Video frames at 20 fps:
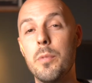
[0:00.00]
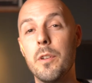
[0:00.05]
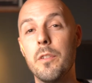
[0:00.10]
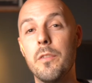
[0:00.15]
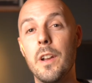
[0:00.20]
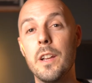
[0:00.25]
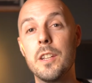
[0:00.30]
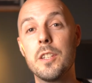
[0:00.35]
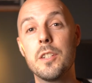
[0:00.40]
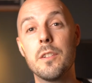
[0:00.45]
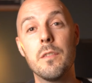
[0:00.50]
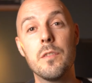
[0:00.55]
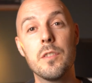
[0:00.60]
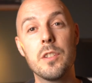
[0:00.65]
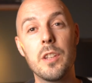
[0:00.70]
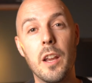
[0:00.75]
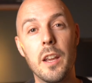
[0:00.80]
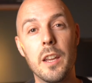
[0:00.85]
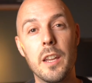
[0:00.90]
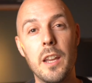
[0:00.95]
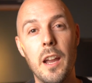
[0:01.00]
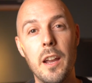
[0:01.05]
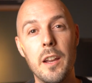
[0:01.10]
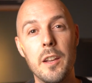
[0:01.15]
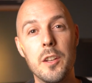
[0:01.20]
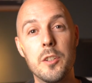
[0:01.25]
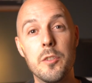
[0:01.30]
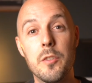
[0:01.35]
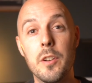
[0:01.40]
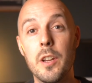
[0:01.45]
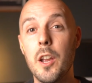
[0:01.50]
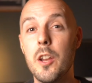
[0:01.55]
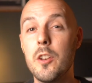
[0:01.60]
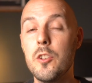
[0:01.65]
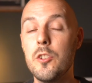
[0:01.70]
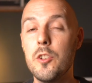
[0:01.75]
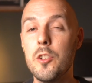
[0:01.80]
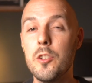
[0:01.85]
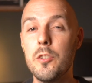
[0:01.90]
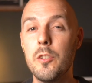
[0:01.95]
professor of psychiatry
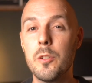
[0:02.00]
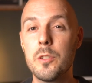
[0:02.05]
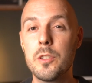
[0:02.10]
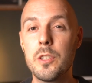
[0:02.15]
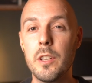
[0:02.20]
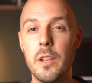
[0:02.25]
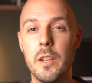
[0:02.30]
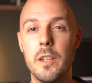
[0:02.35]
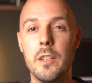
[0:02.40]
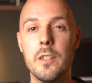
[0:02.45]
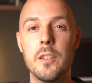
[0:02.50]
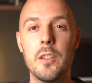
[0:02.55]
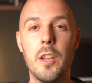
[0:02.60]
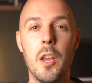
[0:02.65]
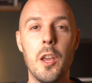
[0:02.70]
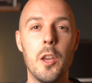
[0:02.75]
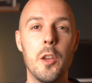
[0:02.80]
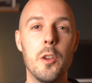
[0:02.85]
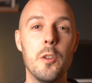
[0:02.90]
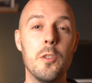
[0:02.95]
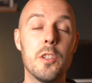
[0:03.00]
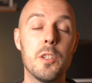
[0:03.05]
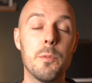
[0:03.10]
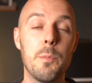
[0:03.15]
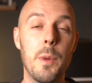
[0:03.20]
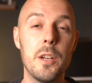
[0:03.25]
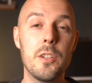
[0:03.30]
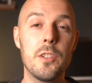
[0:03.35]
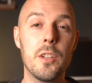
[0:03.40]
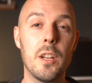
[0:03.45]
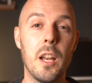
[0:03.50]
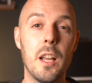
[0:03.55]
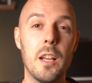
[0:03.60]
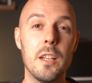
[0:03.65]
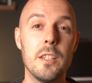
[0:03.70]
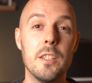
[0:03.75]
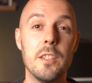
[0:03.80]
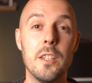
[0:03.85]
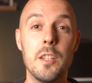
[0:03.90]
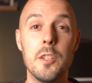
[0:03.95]
and neuroscience who
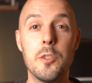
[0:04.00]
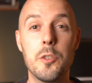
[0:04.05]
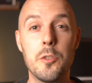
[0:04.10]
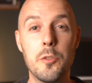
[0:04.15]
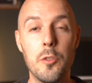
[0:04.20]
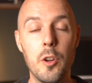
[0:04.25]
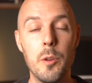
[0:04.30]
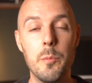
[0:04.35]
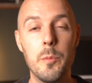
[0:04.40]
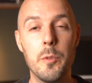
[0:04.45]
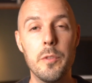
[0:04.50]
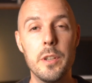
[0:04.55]
specializes in trauma